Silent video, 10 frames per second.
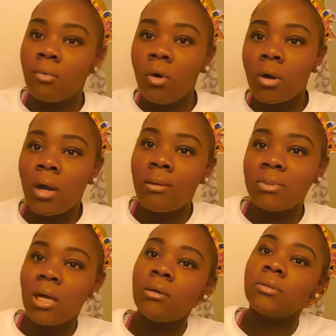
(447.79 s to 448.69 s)
oh, calm
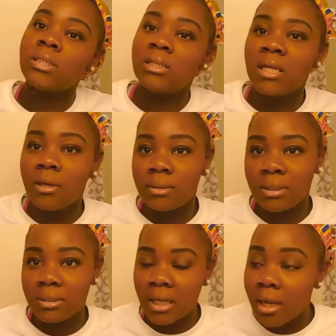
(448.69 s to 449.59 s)
down, sit down,
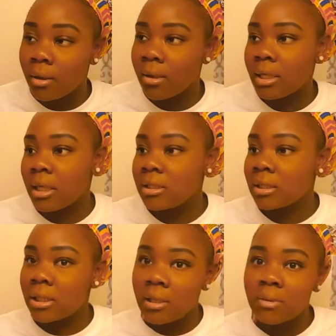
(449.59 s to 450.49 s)
sit down. And then
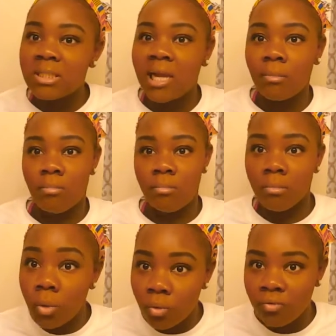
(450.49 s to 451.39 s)
the kid was like,
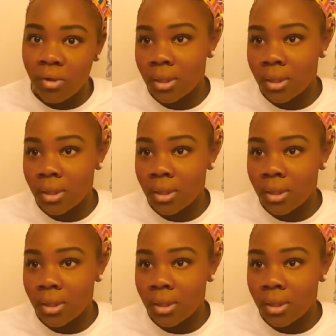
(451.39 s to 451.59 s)
move.